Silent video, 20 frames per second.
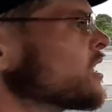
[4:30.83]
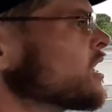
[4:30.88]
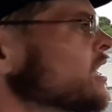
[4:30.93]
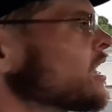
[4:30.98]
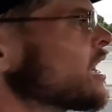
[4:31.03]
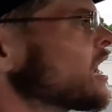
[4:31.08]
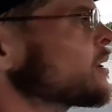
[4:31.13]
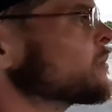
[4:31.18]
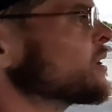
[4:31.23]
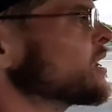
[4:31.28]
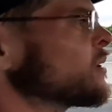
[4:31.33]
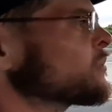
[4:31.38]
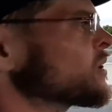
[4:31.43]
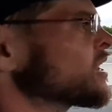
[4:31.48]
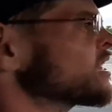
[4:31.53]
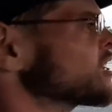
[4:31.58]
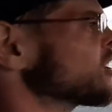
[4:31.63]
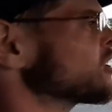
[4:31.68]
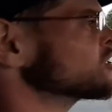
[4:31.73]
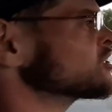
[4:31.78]
I mean, I'm
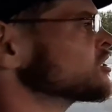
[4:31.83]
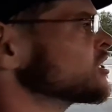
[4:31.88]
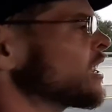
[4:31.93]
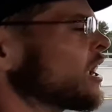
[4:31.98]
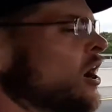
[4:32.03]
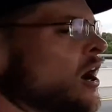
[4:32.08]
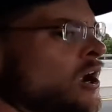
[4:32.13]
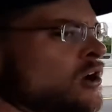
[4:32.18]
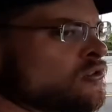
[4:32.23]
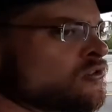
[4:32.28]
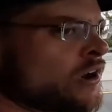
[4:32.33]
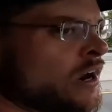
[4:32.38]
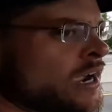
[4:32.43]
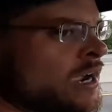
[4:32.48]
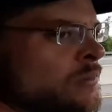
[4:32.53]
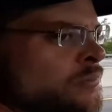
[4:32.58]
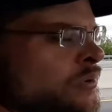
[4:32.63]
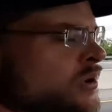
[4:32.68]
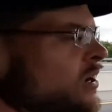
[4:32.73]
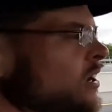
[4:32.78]
getting onto the on
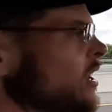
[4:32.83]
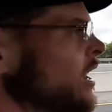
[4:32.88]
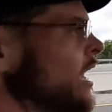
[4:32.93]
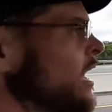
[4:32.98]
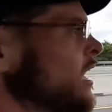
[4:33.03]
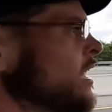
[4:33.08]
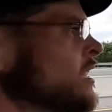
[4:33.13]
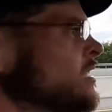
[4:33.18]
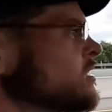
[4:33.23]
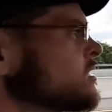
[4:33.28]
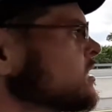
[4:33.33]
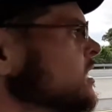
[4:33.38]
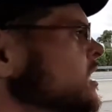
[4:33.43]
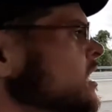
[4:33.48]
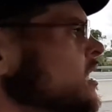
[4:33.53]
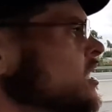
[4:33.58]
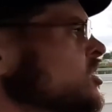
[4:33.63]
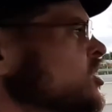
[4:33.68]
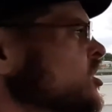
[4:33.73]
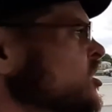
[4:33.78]
ramp and
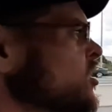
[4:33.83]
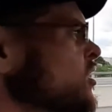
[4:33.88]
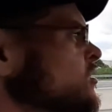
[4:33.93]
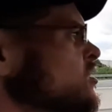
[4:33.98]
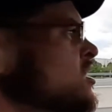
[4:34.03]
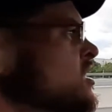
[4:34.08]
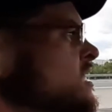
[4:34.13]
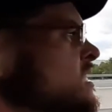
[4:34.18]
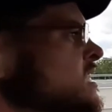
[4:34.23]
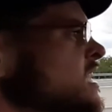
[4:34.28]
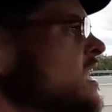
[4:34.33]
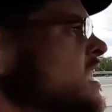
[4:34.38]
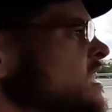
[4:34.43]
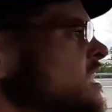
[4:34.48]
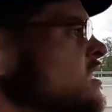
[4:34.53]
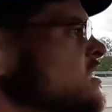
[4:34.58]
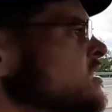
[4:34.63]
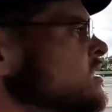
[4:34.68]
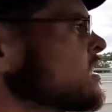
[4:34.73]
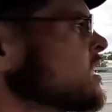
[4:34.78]
just digging
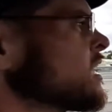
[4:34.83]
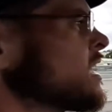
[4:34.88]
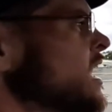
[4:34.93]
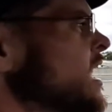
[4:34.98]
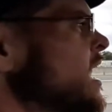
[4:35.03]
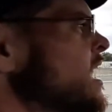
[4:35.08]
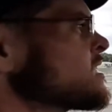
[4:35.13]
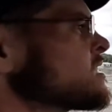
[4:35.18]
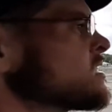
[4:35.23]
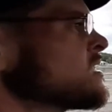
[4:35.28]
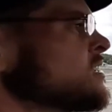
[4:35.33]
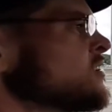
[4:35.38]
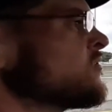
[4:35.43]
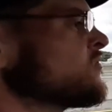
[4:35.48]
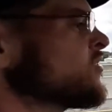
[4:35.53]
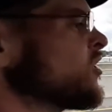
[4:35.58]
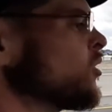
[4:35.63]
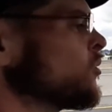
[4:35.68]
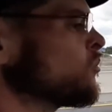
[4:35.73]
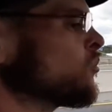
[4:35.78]
into the gas, and it
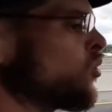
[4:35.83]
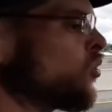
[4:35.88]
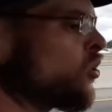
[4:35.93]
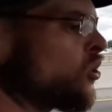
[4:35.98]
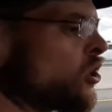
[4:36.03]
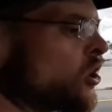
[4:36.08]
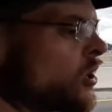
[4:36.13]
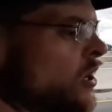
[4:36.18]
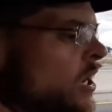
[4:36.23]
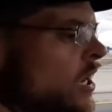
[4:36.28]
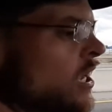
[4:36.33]
felt more.